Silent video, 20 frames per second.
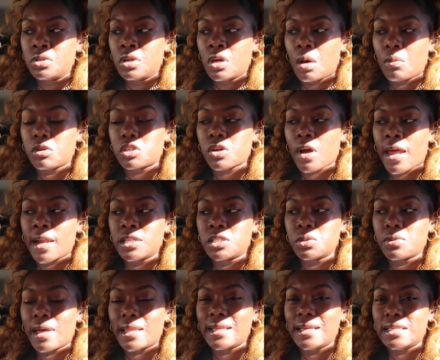i'm gonna try to
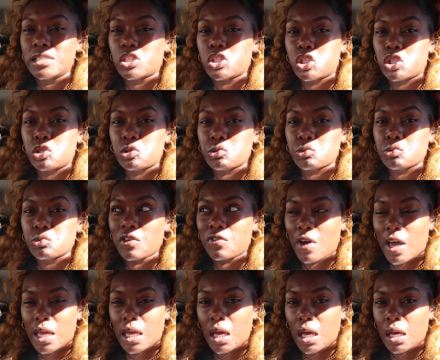do at least two if
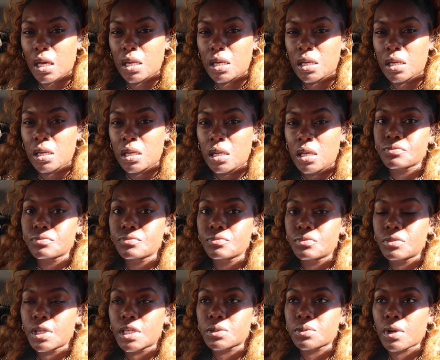i can
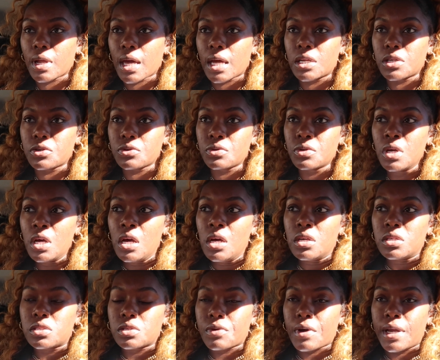that's what i gotta do
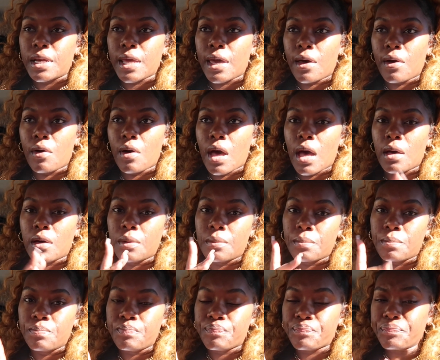so right now
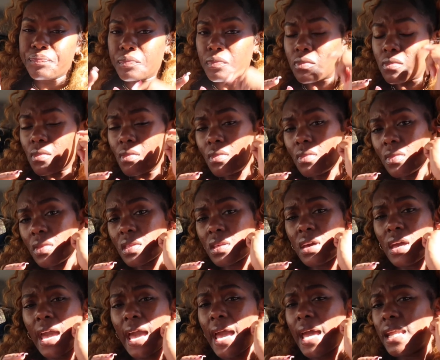i'm
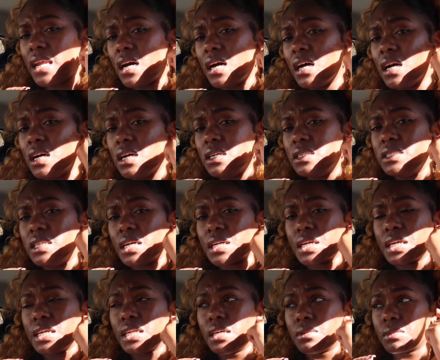at uh,
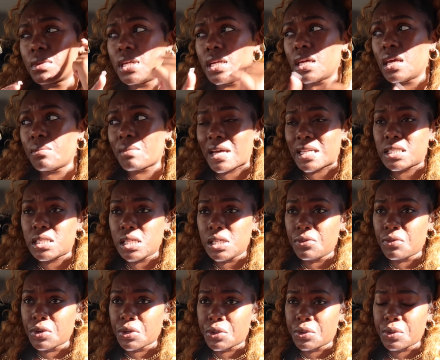Dunkin'. I'm gonna get my tea
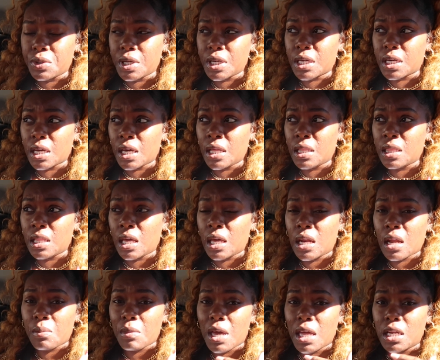real quick and
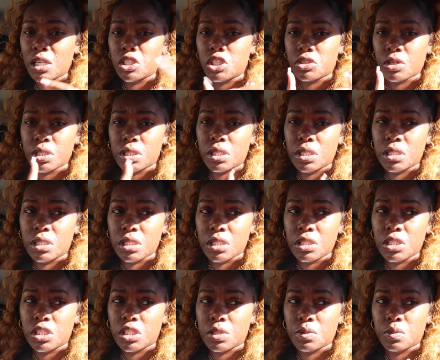then I'm headed straight to the
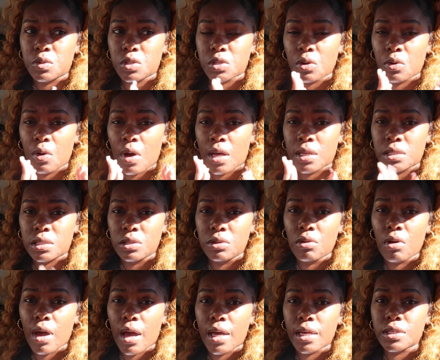dealership. So I'll see
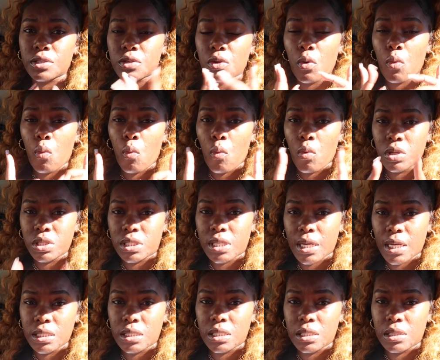you guys once I
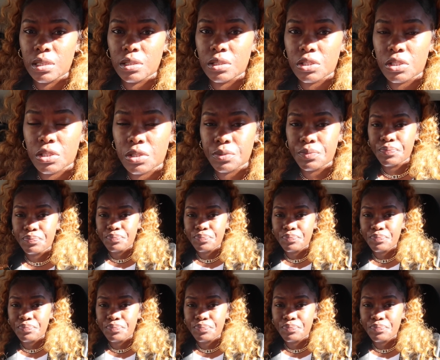get to the dealership.